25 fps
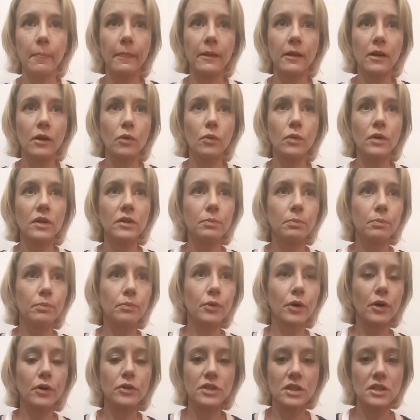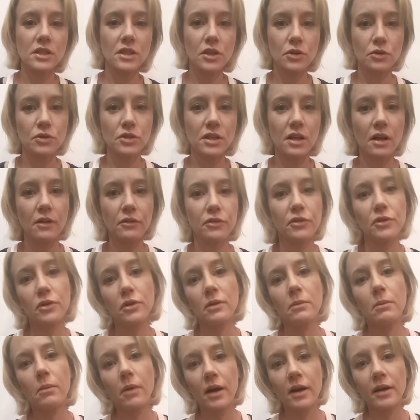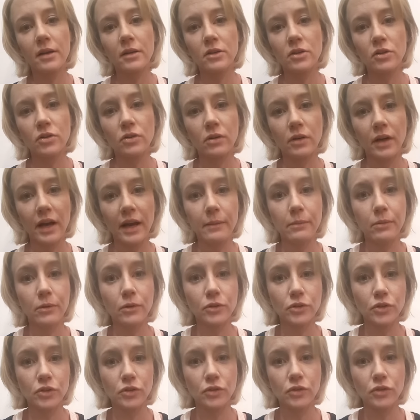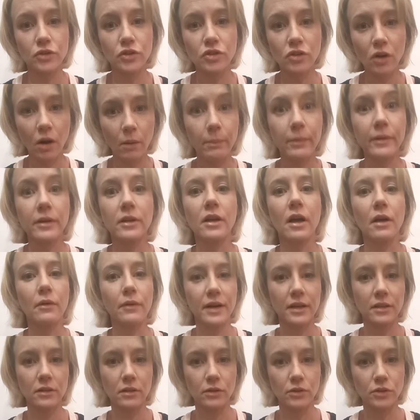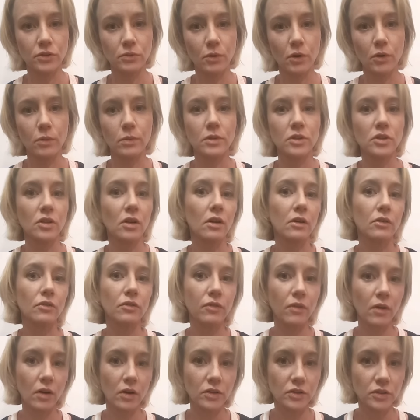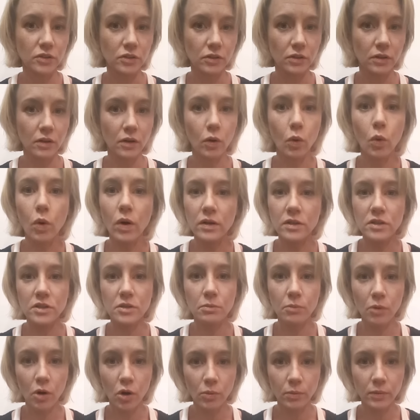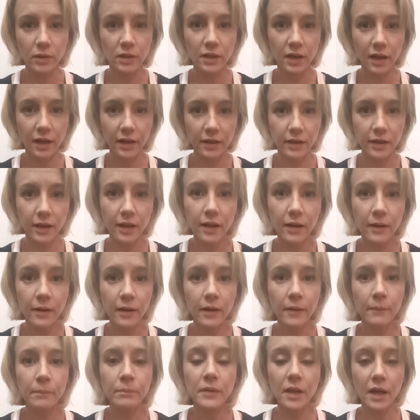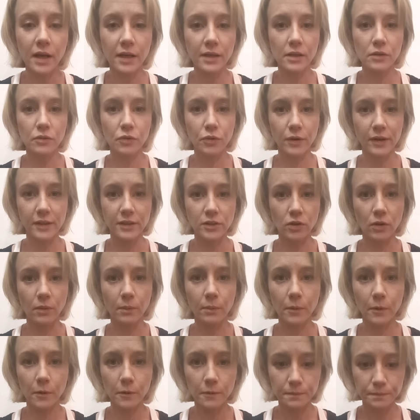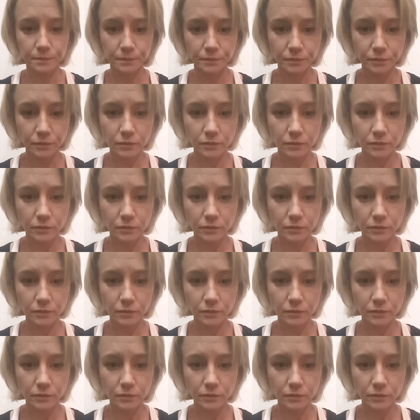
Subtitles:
with processing yourself through the mind, you're able to stop and direct those moments a lot faster in a quantum moment, like I did, for example.